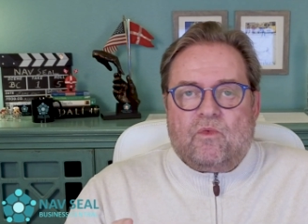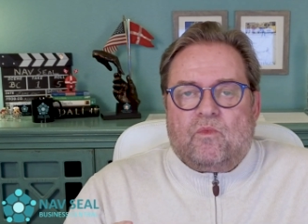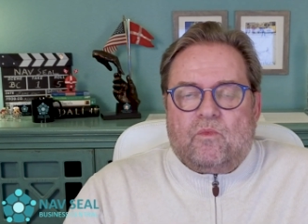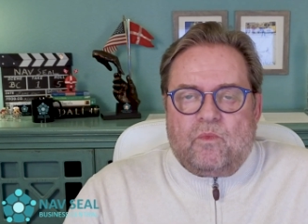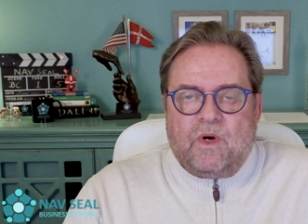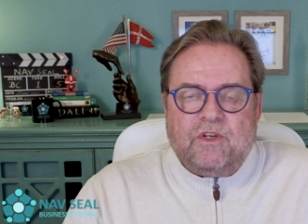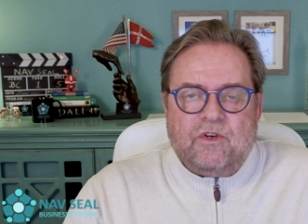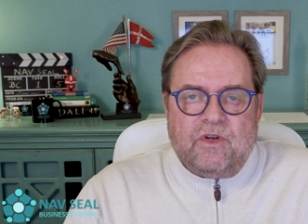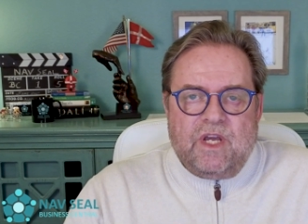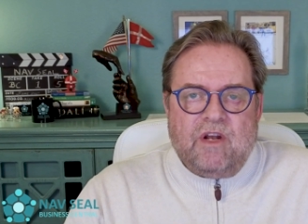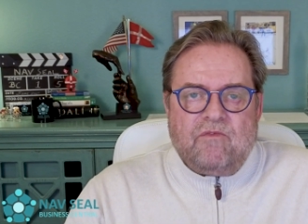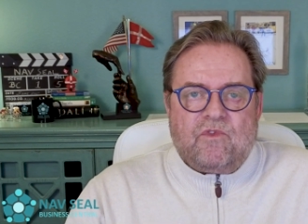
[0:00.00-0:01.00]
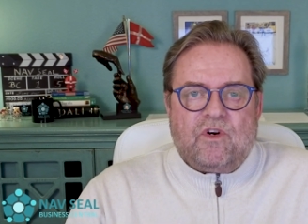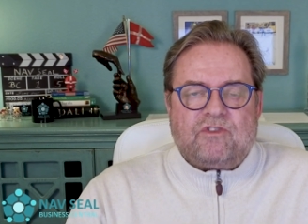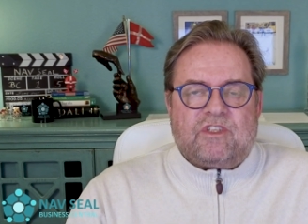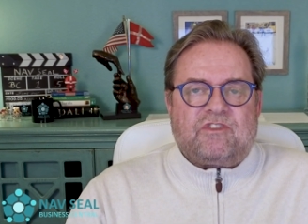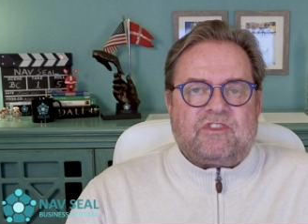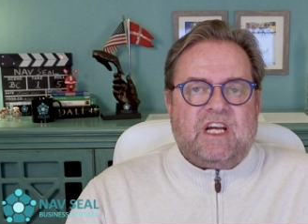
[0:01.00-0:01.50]
when you invoice
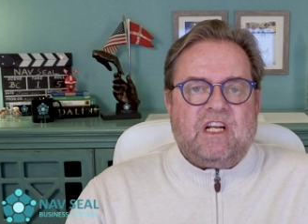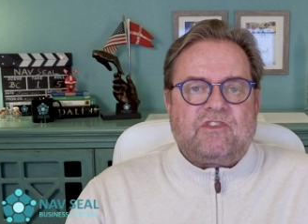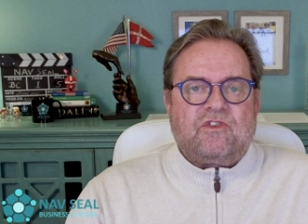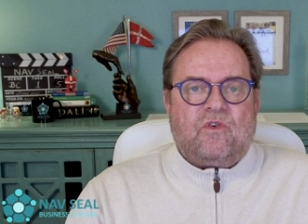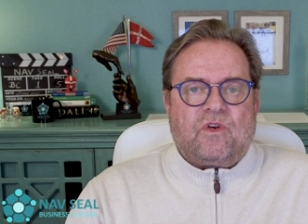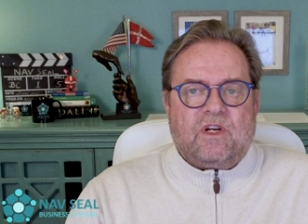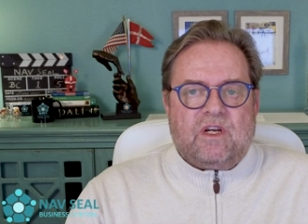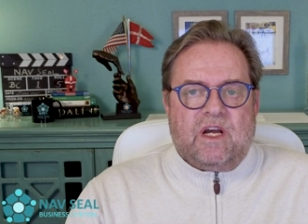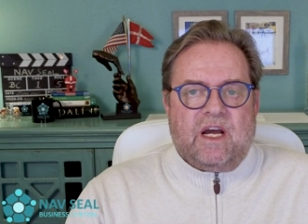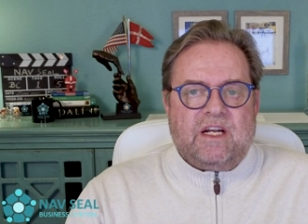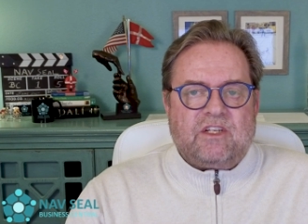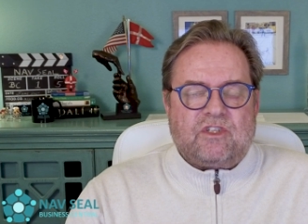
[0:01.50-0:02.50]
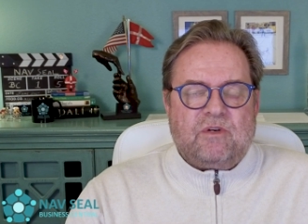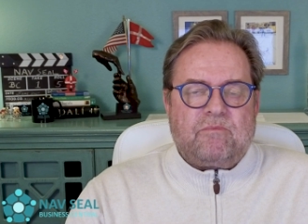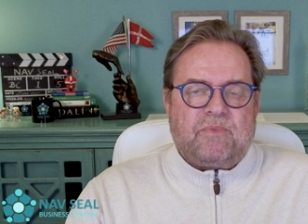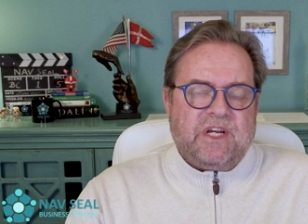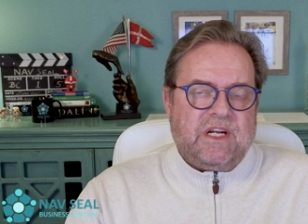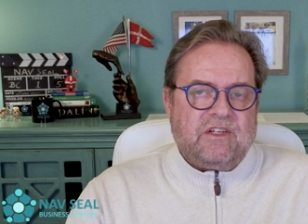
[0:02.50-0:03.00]
a sales order and it's
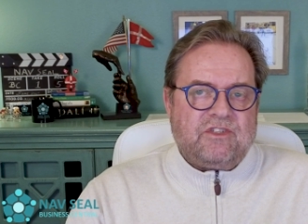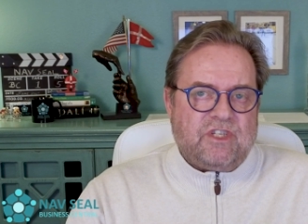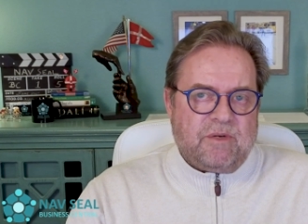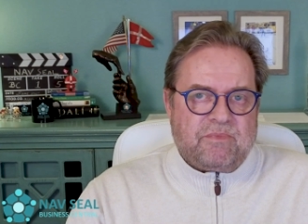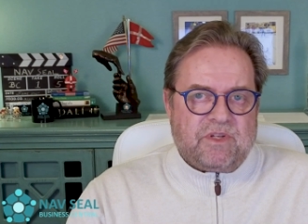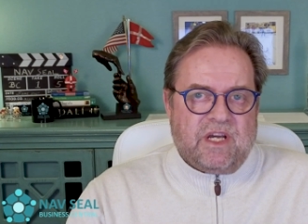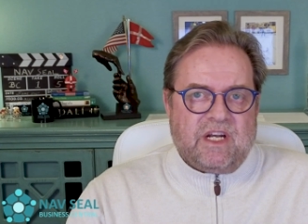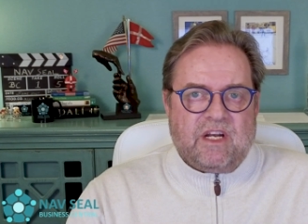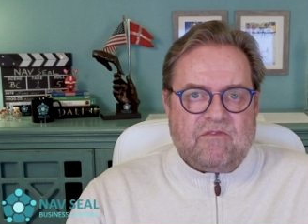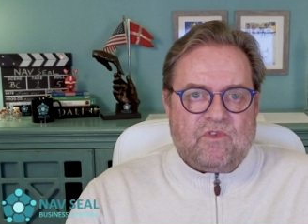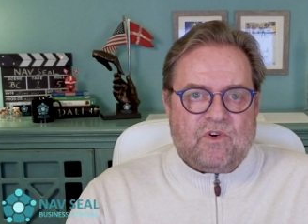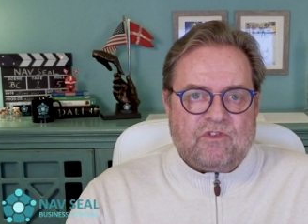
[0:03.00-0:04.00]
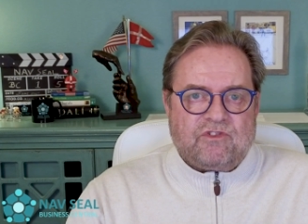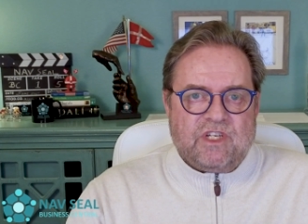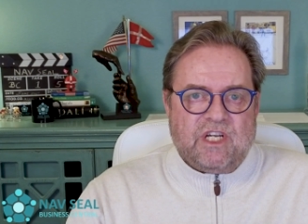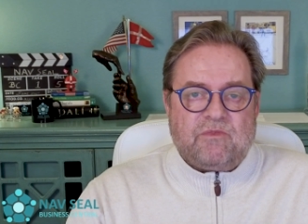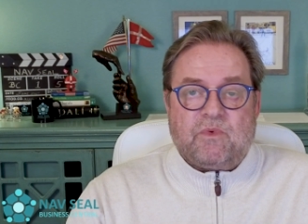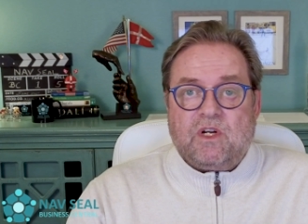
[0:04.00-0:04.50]
completely shipped and invoiced,
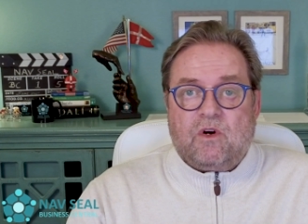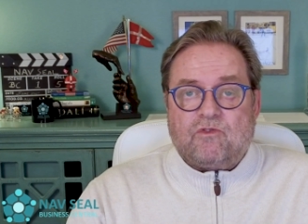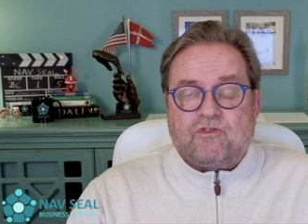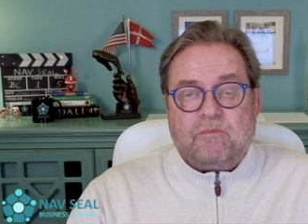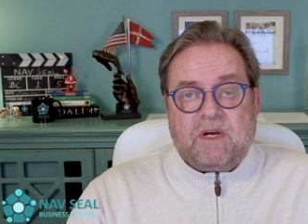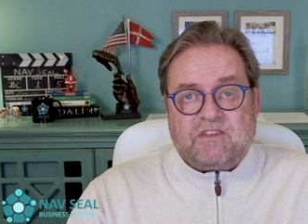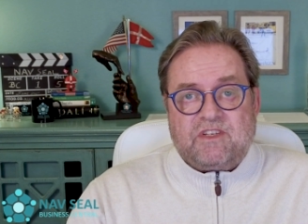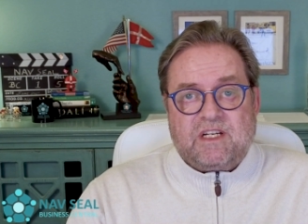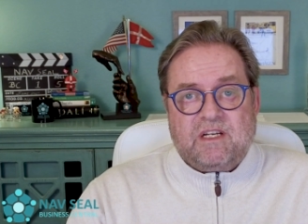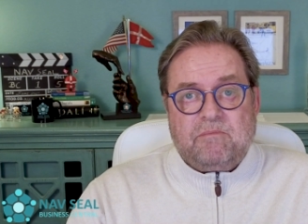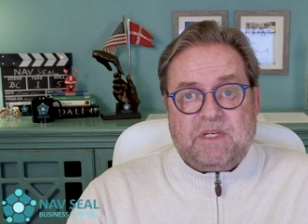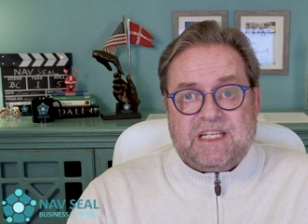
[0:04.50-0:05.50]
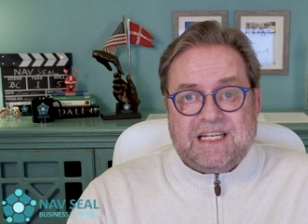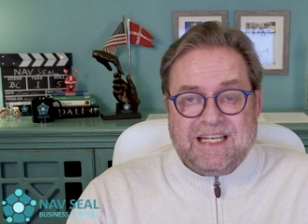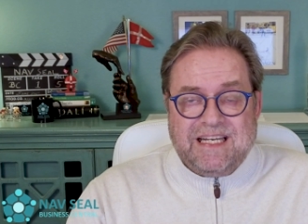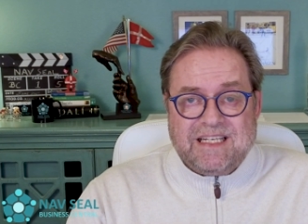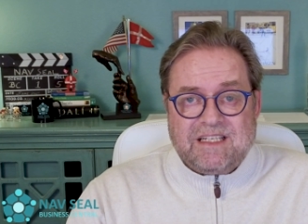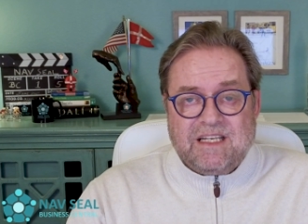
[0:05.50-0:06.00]
it will automatically be
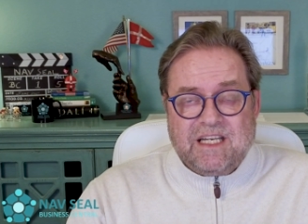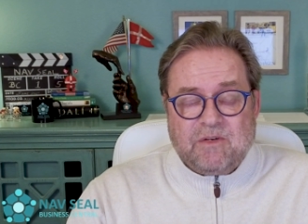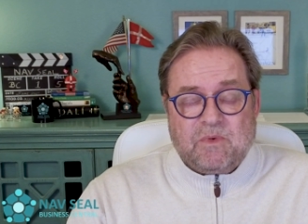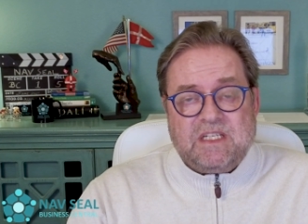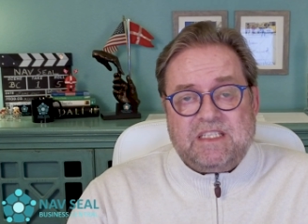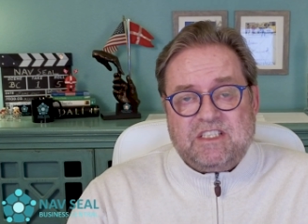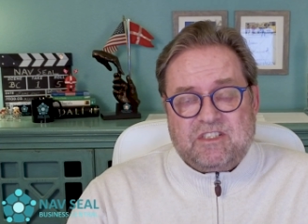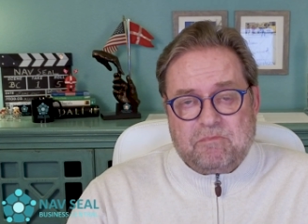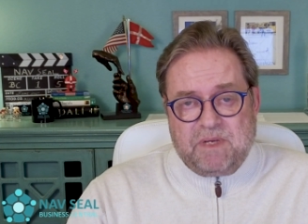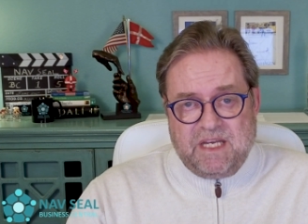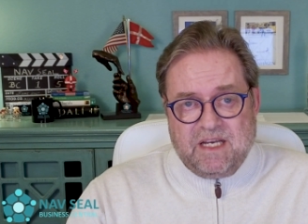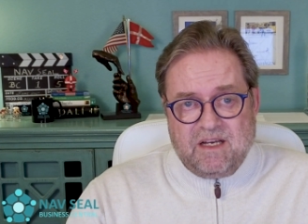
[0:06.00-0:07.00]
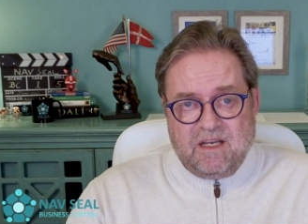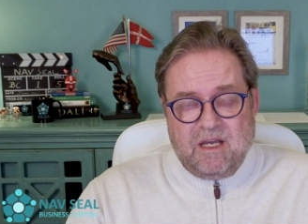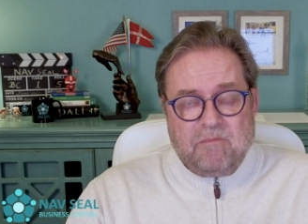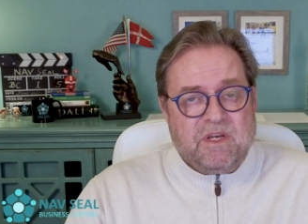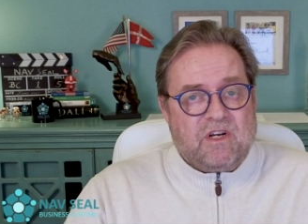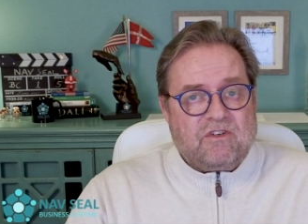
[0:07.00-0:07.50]
deleted. It will disappear
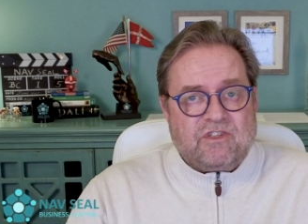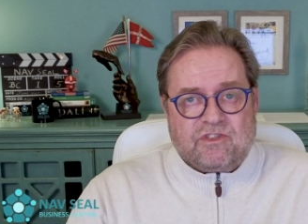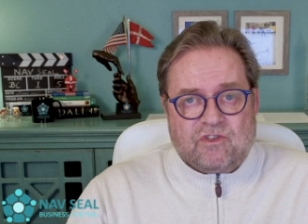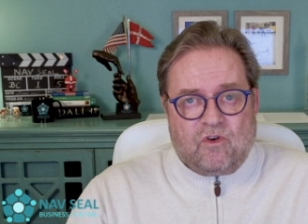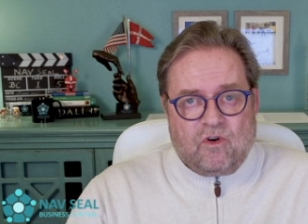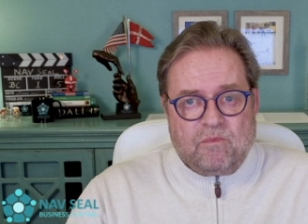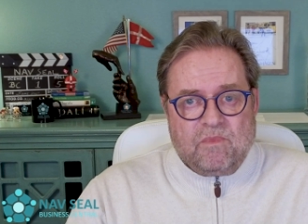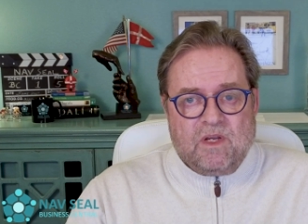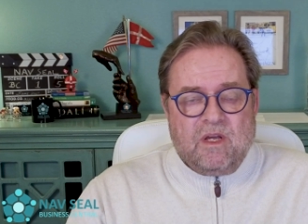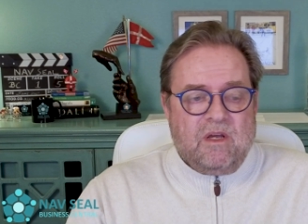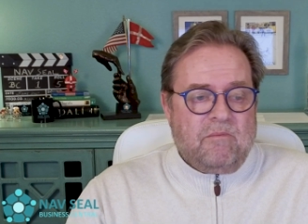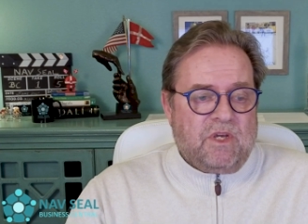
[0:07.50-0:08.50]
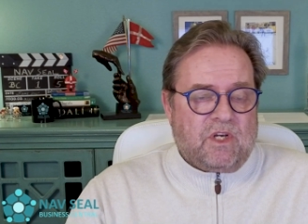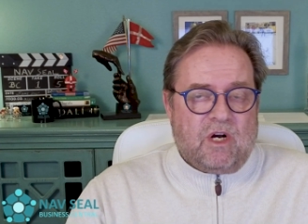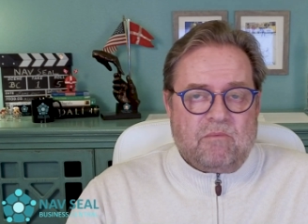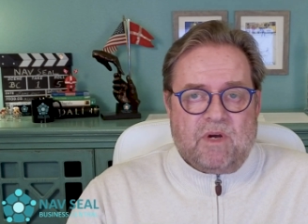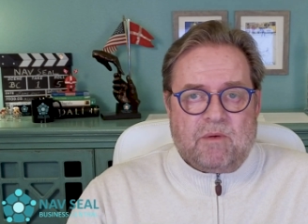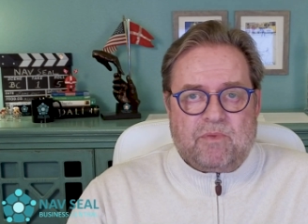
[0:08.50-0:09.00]
because it's all
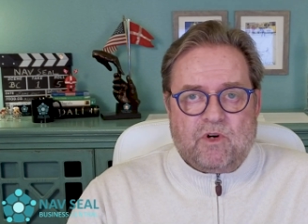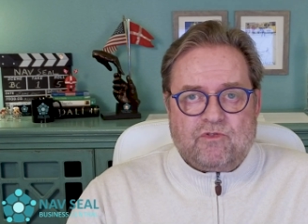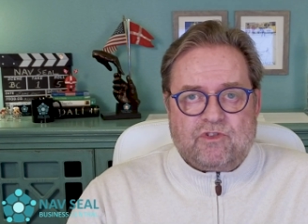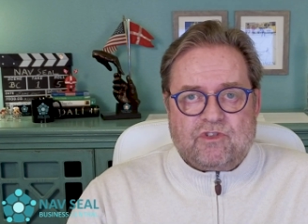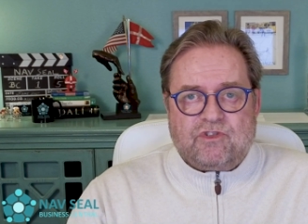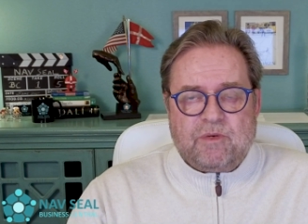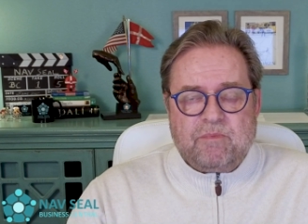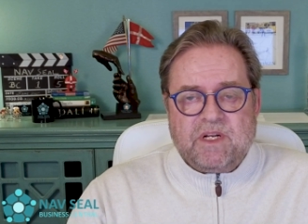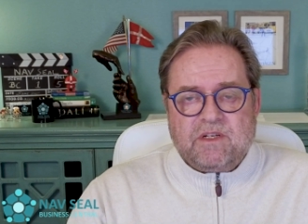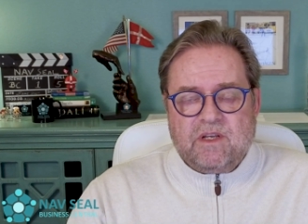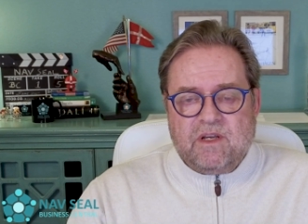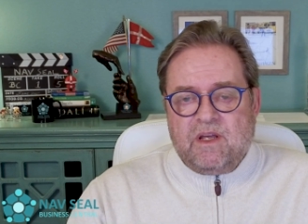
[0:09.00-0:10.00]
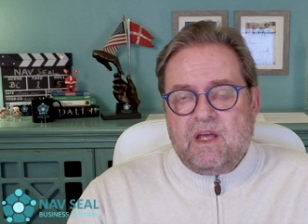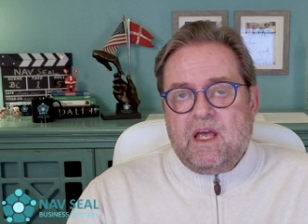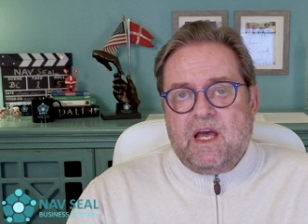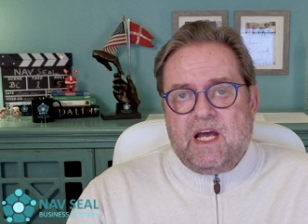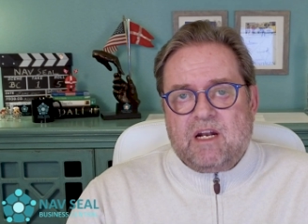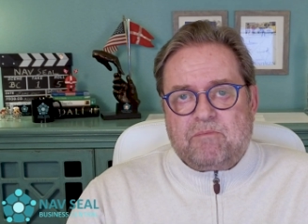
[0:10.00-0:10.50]
become a posted shipment
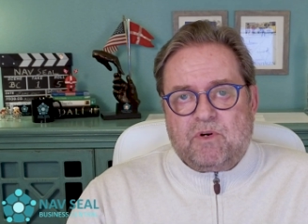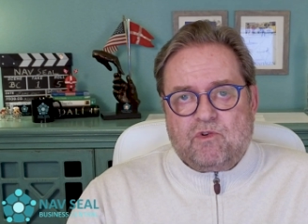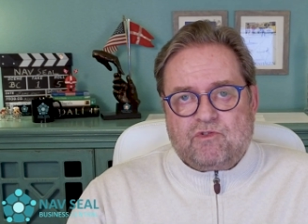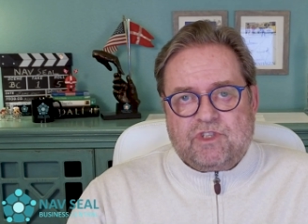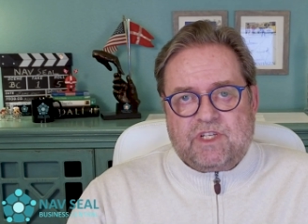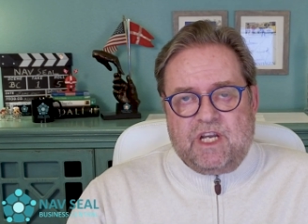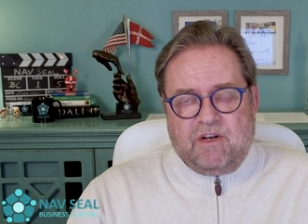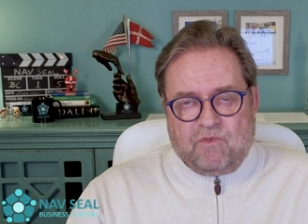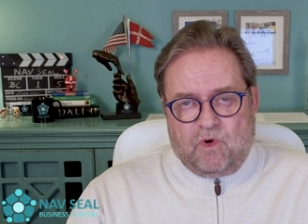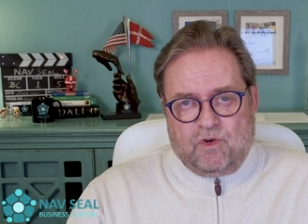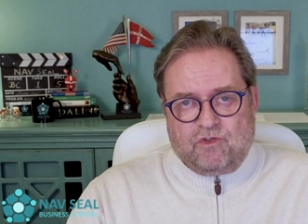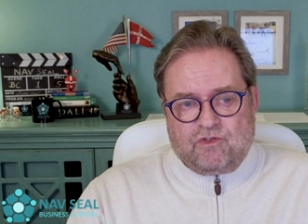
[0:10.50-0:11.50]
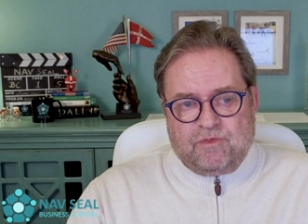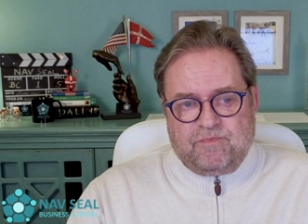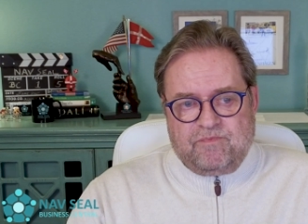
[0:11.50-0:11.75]
and a posted invoice.